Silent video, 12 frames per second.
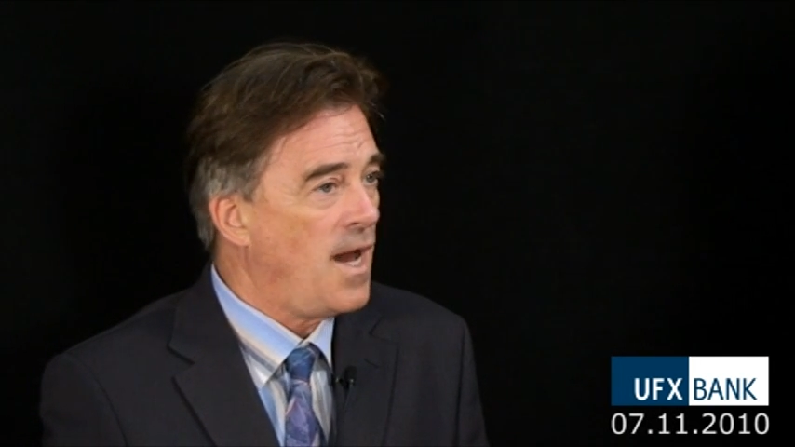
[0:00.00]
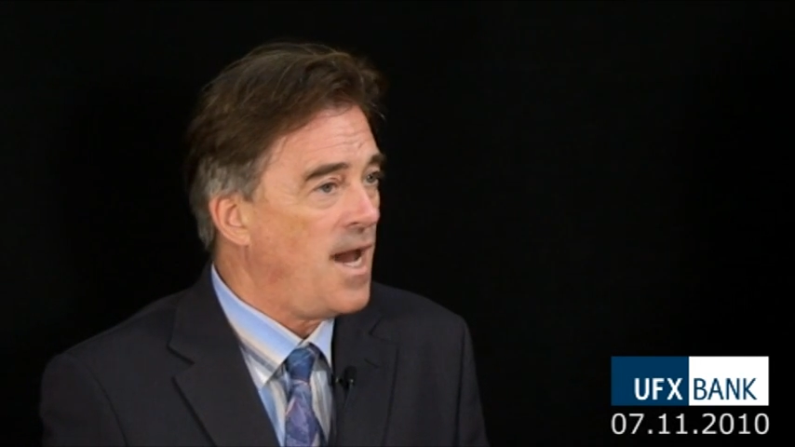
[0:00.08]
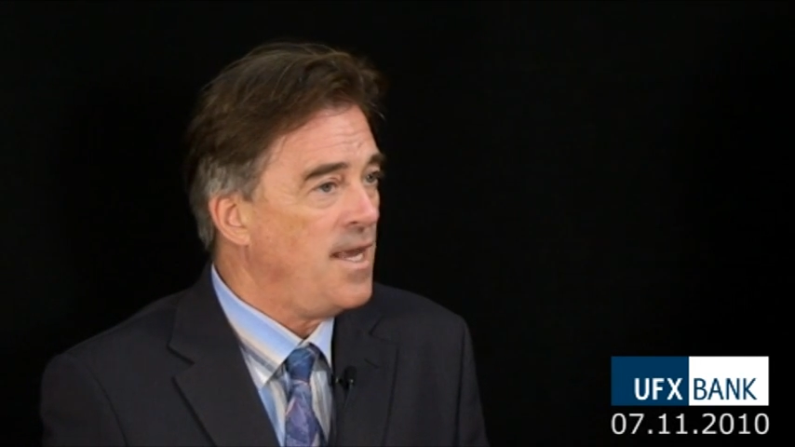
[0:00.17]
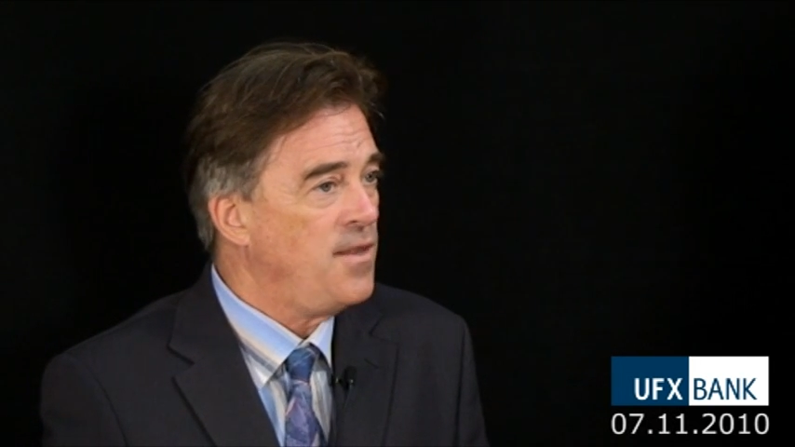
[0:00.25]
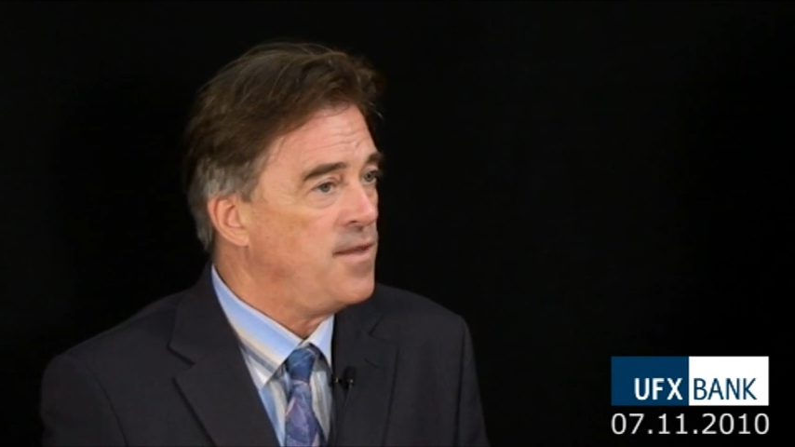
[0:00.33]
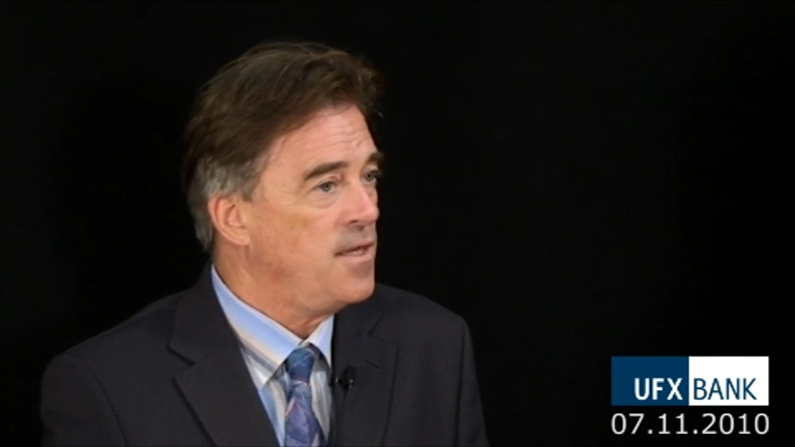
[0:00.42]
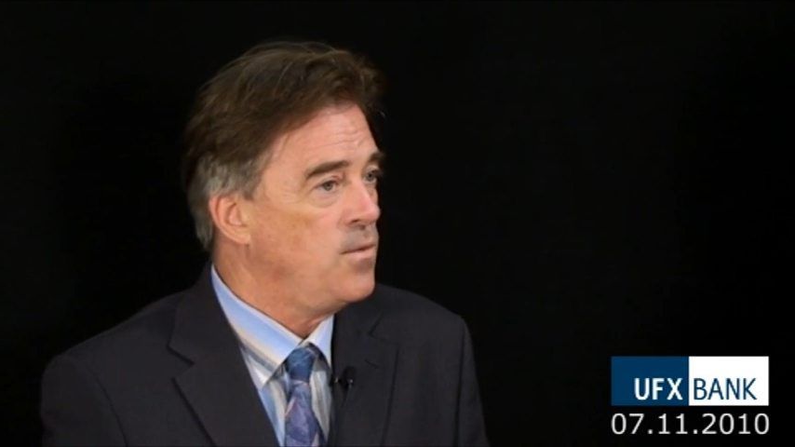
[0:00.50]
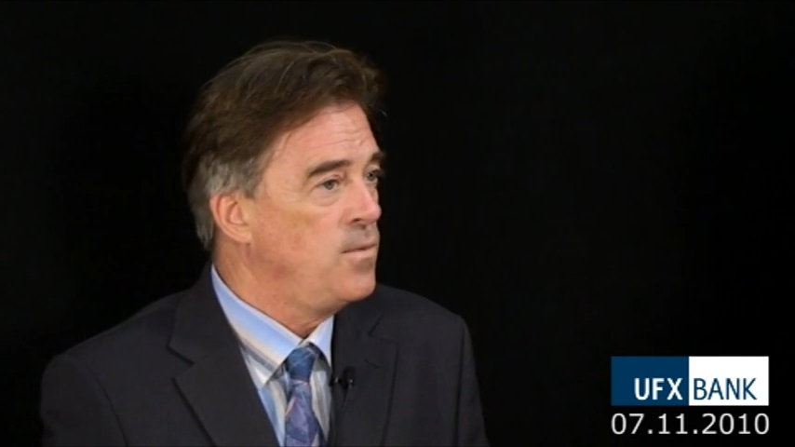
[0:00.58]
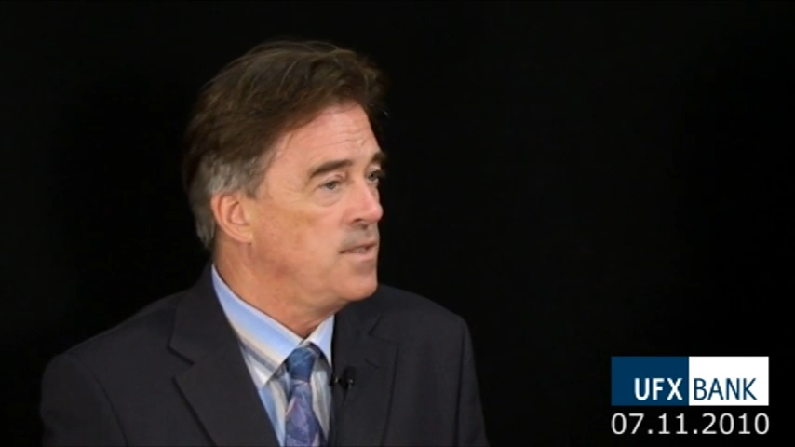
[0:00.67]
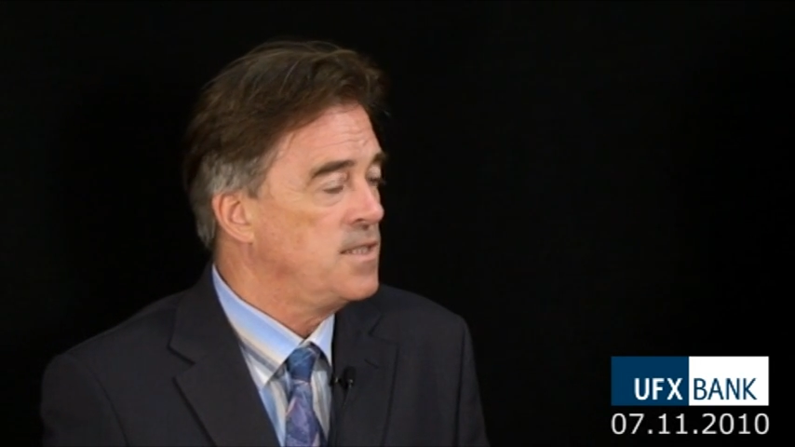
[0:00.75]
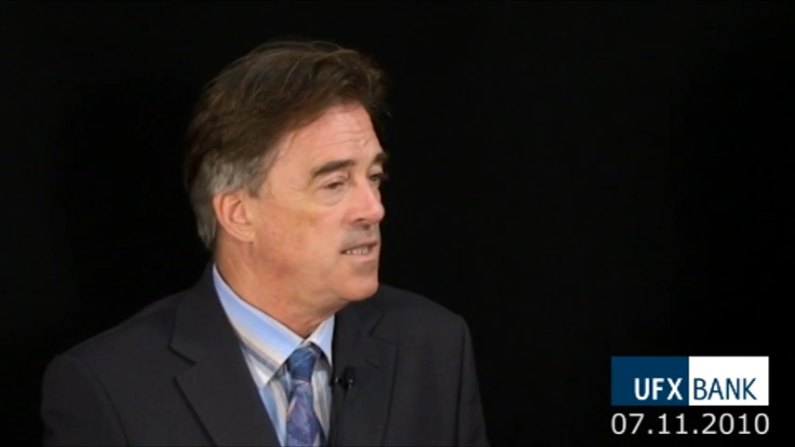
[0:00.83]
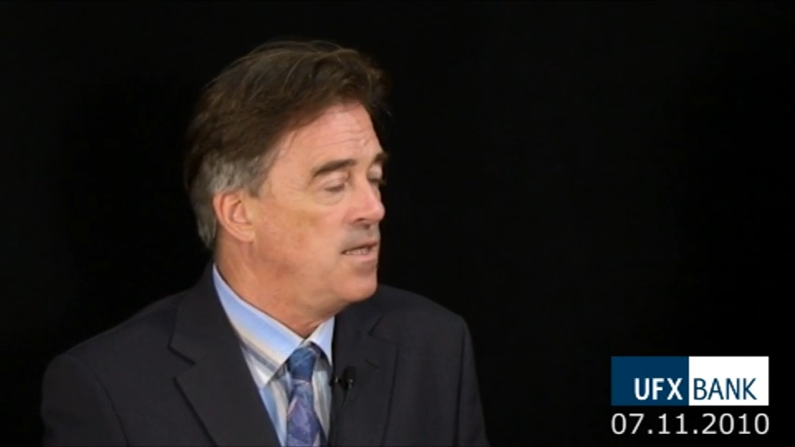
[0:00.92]
I think
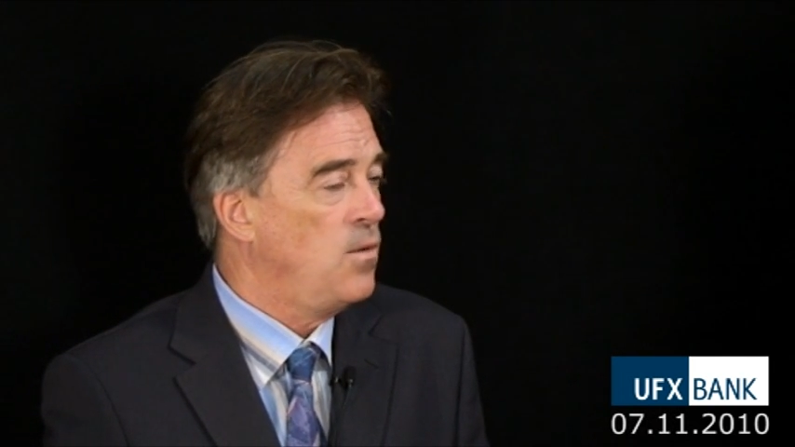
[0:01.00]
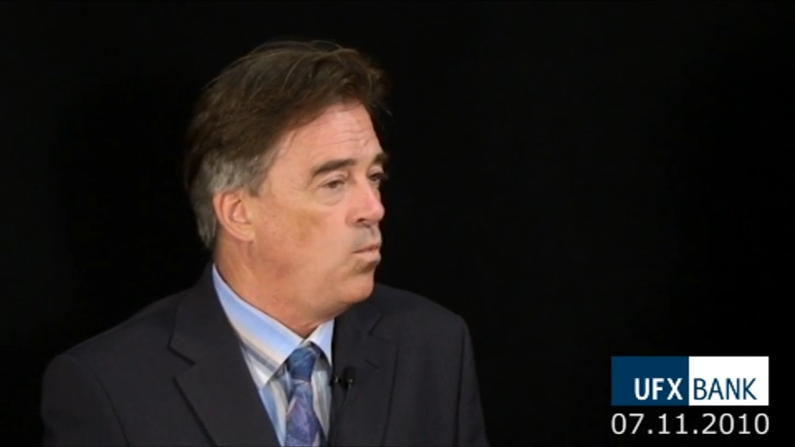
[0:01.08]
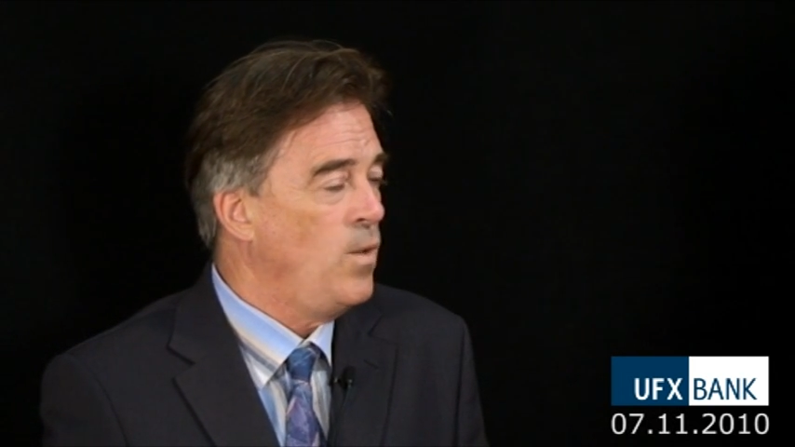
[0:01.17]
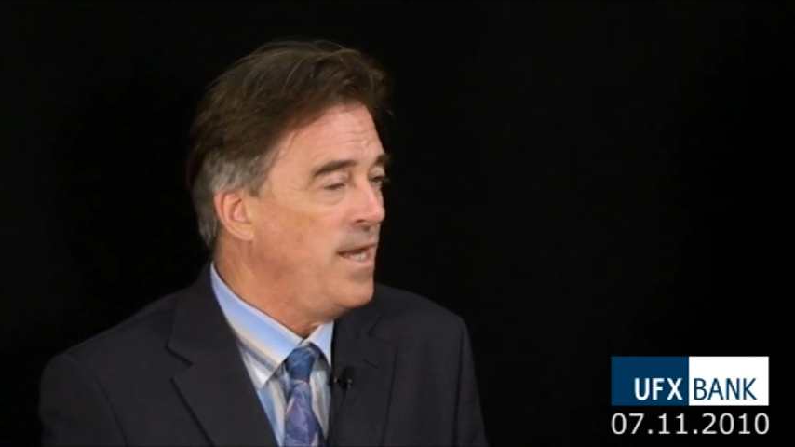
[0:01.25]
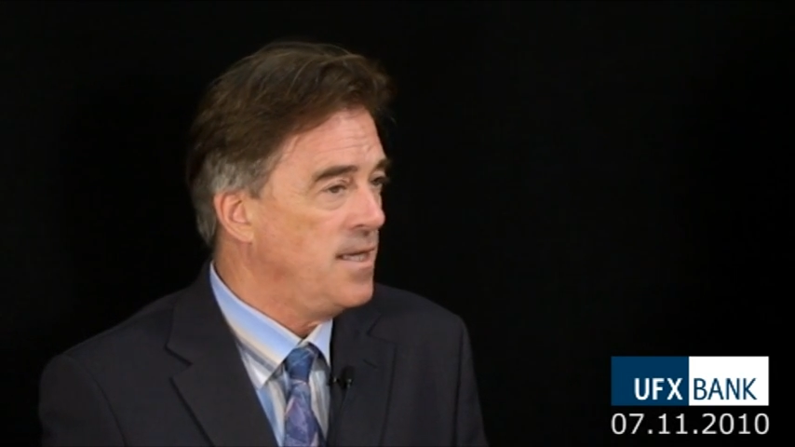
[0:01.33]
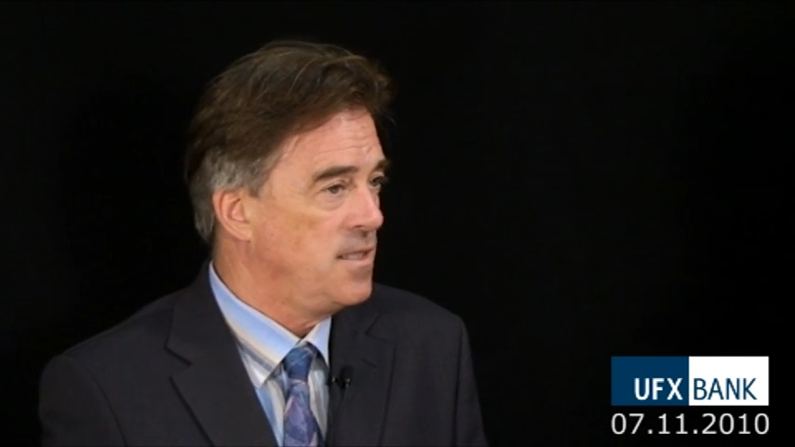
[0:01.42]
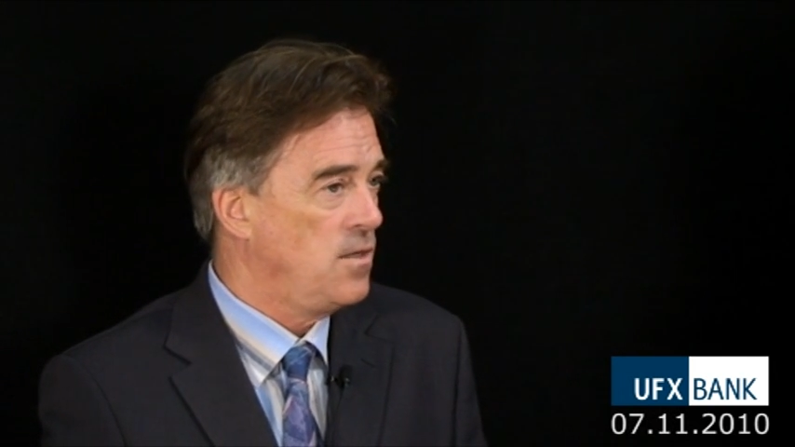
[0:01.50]
we'll see a weaker